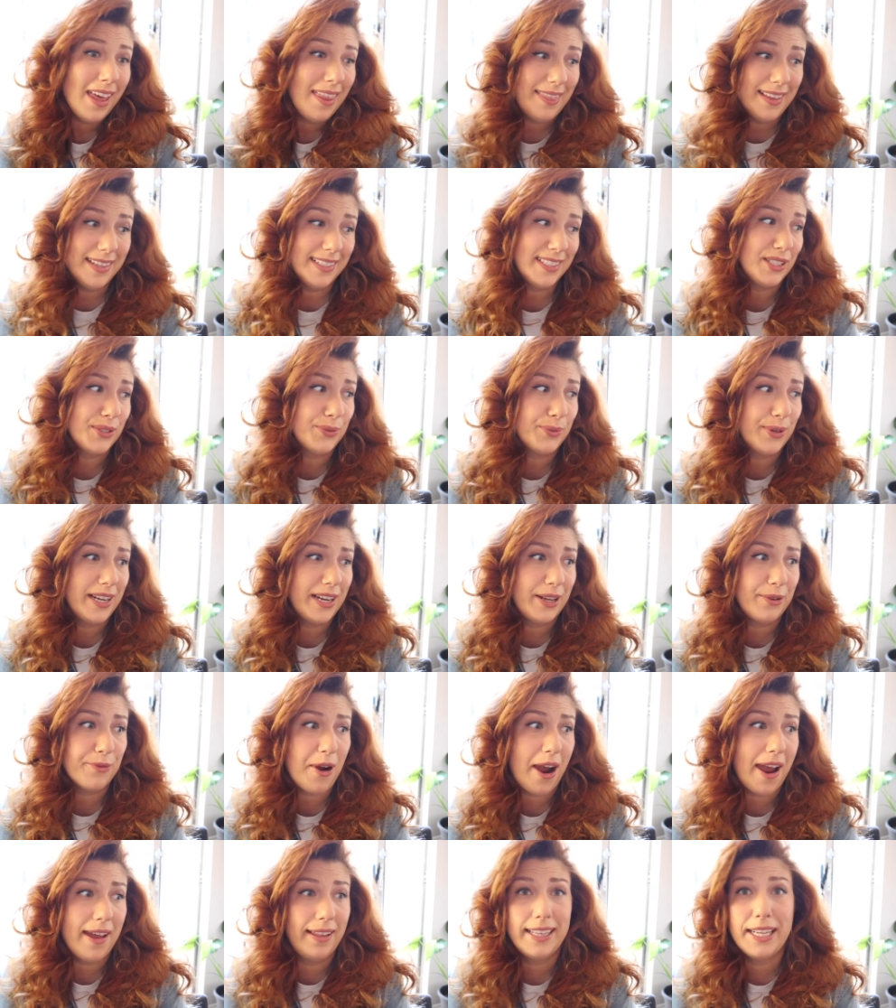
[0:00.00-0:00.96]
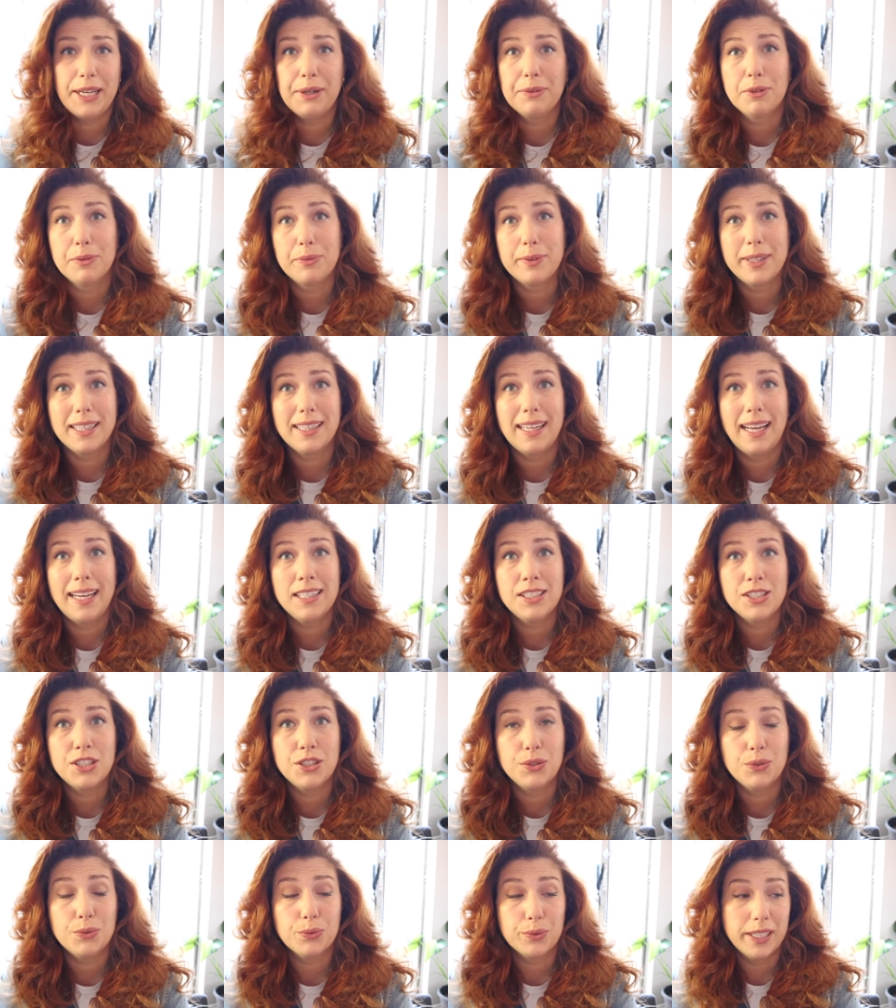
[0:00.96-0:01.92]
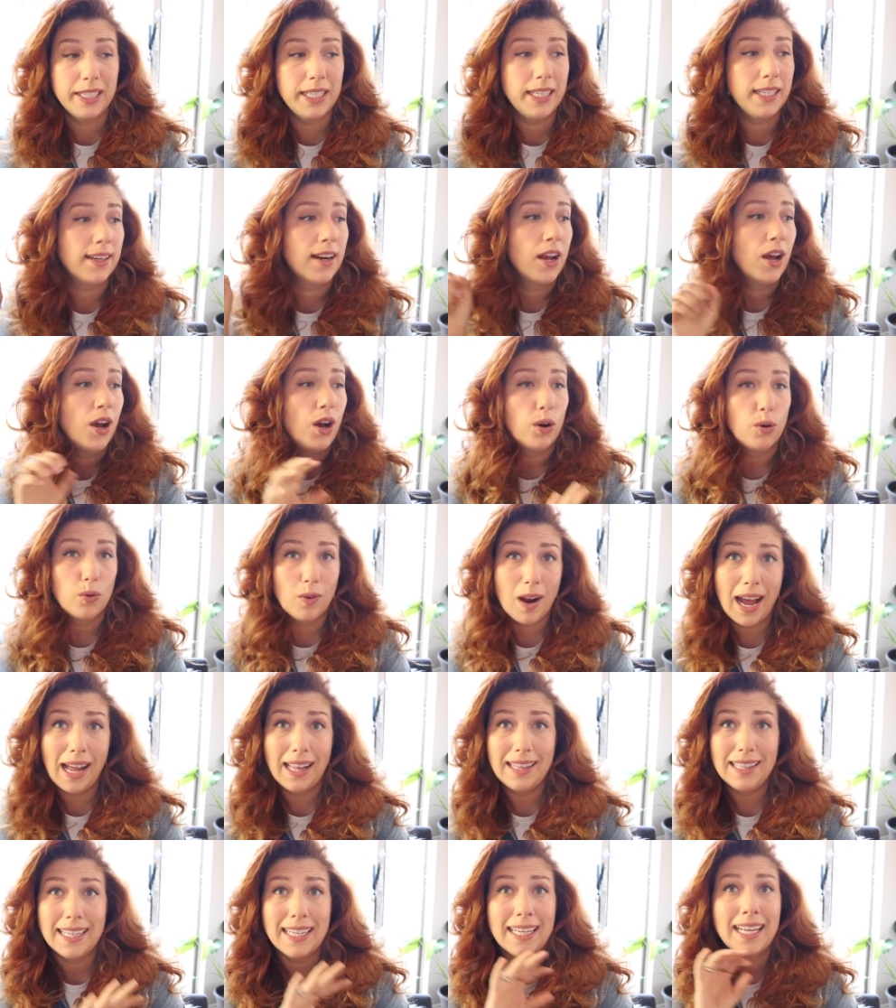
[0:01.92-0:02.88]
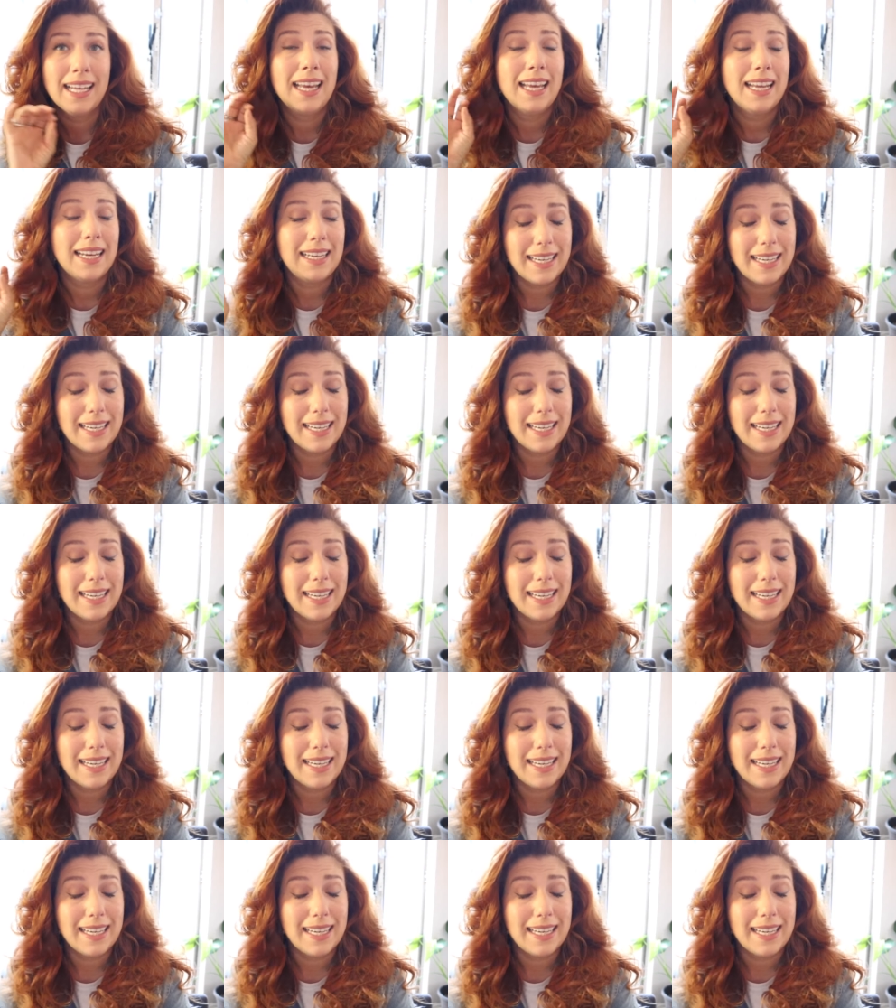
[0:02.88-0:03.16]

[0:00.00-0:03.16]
This is Reading Wryly, where we like to read wryly,